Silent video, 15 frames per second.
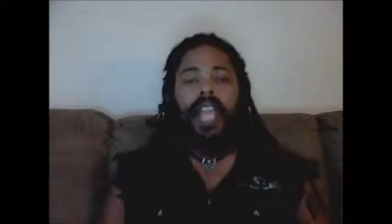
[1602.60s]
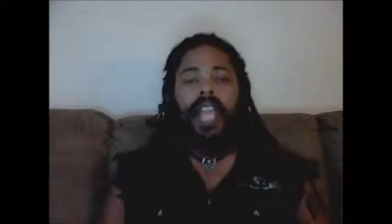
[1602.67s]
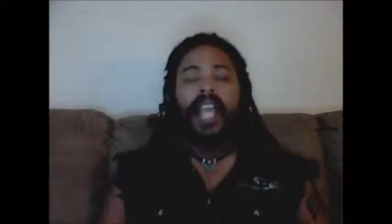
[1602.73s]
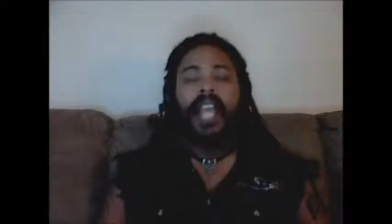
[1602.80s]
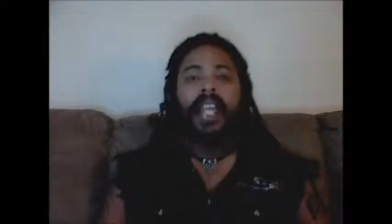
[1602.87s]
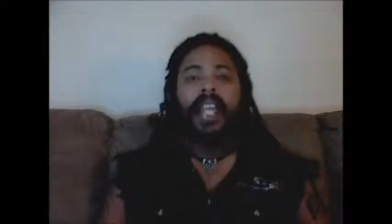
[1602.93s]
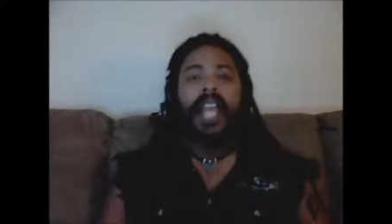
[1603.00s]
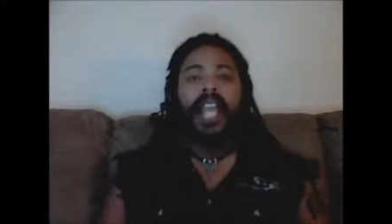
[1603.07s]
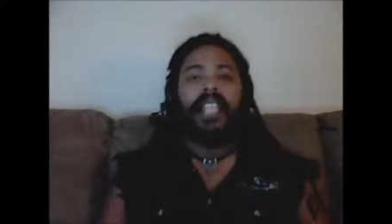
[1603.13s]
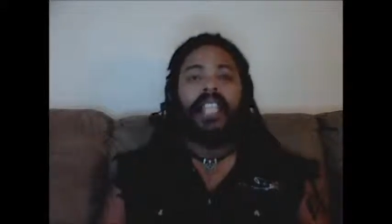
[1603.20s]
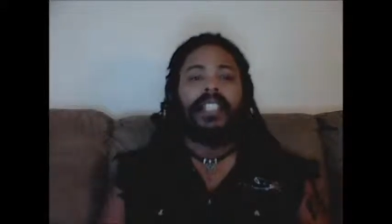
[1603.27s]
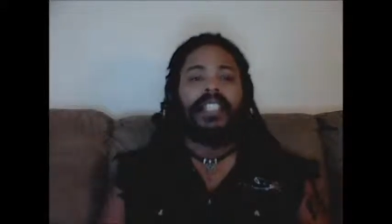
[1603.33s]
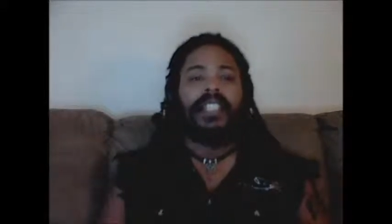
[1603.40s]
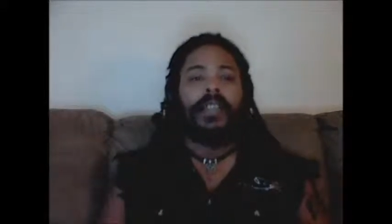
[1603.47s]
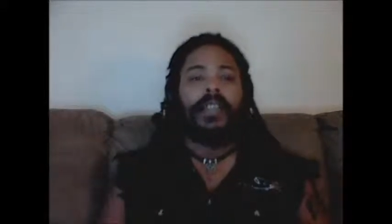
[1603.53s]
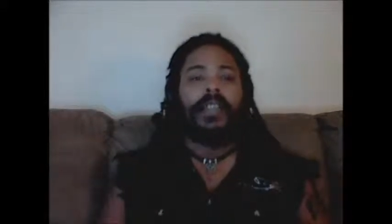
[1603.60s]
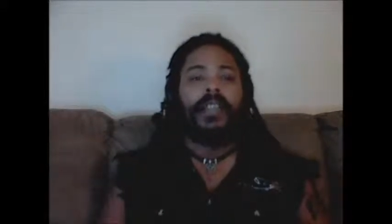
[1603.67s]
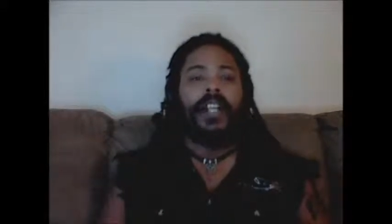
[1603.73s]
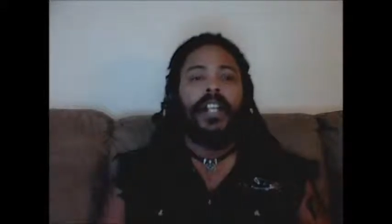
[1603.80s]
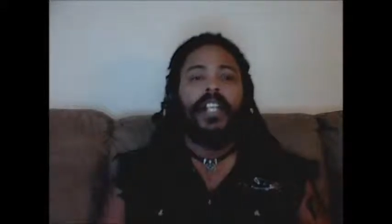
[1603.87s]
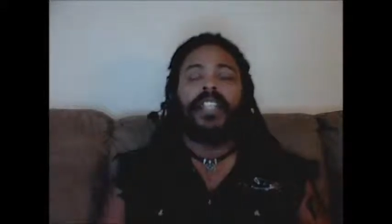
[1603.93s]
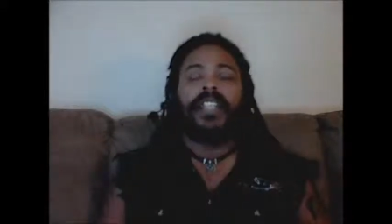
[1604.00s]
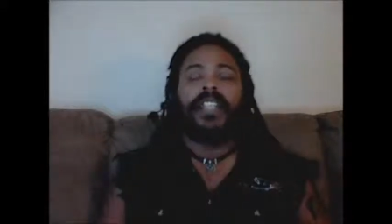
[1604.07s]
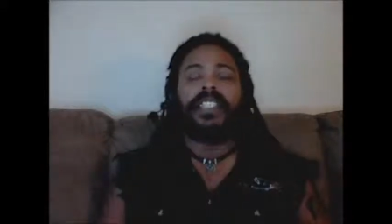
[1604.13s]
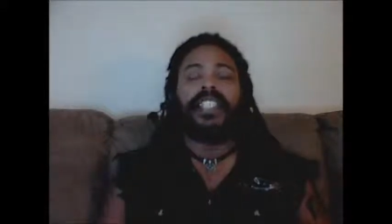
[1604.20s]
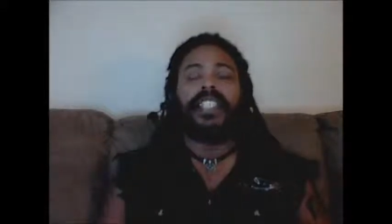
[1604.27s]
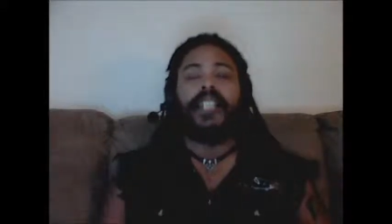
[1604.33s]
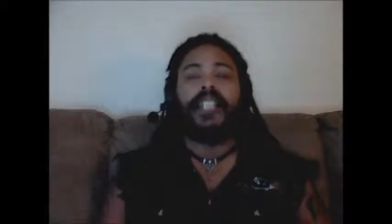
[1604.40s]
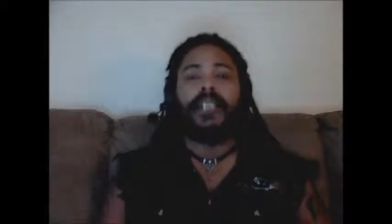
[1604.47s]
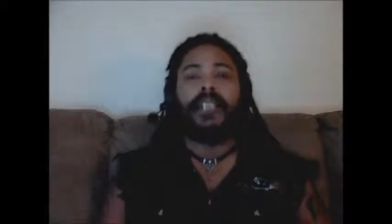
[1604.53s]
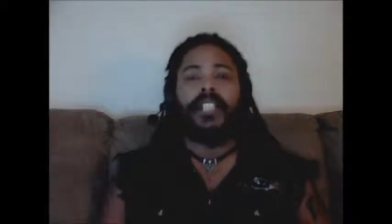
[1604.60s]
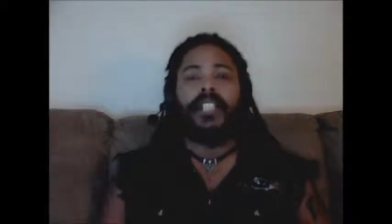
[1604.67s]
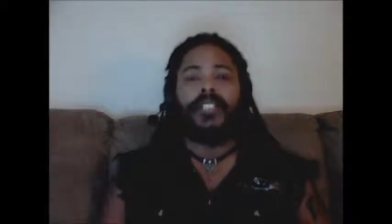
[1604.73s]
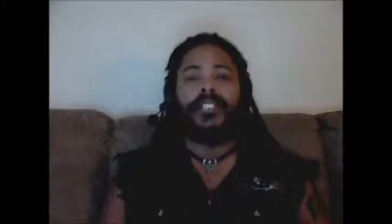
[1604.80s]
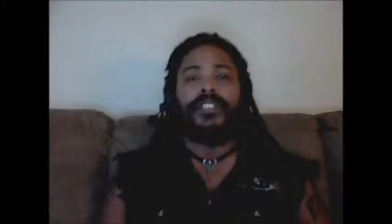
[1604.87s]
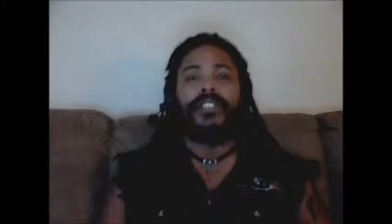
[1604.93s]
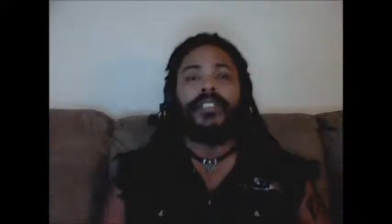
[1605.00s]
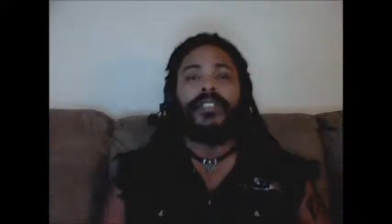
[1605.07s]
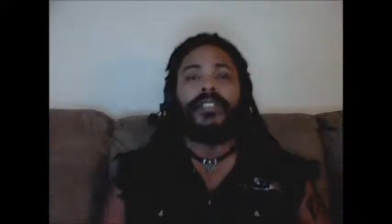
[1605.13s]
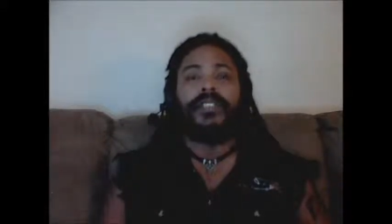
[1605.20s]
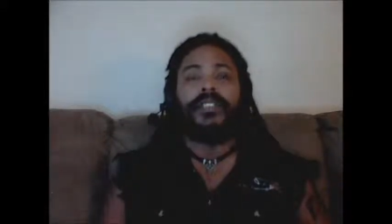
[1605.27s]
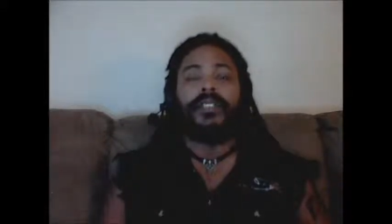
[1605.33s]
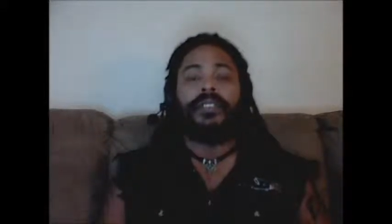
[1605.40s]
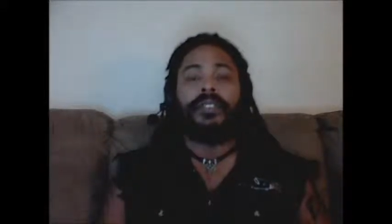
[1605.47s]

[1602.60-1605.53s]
yeah, I can say with all honesty I'd be a Christian.